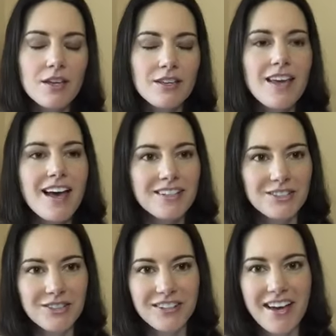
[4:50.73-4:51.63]
yes, you're
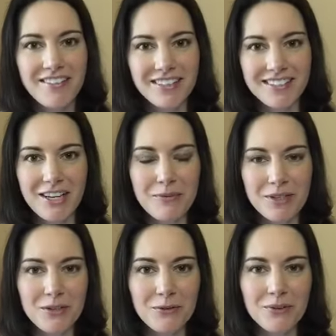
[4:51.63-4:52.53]
going to have excitement
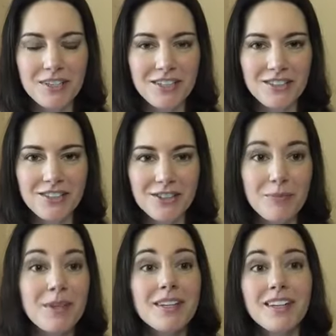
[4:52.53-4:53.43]
in a relationship.
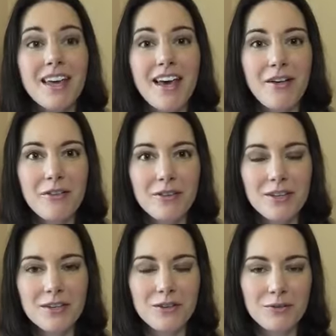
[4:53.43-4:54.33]
In, in a
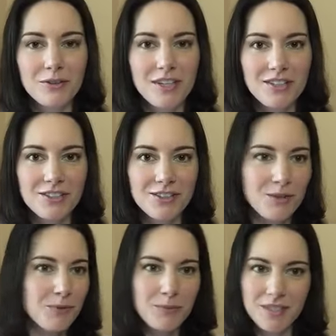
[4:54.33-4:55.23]
healthy, good relationship,
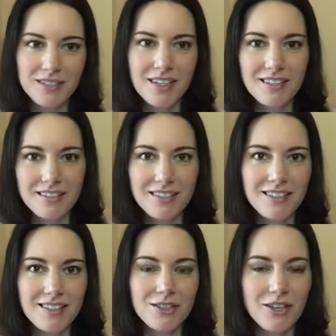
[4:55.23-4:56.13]
you'll be excited to see
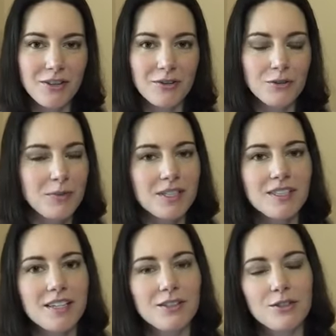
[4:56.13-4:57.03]
each other, you'll be
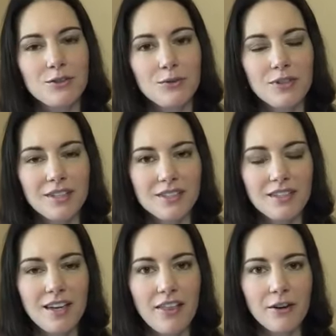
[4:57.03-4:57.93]
excited to do things
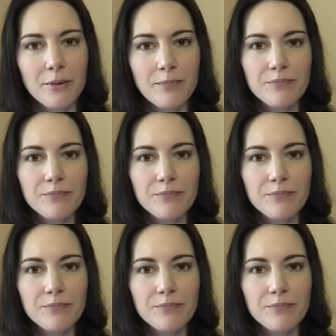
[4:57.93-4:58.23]
together.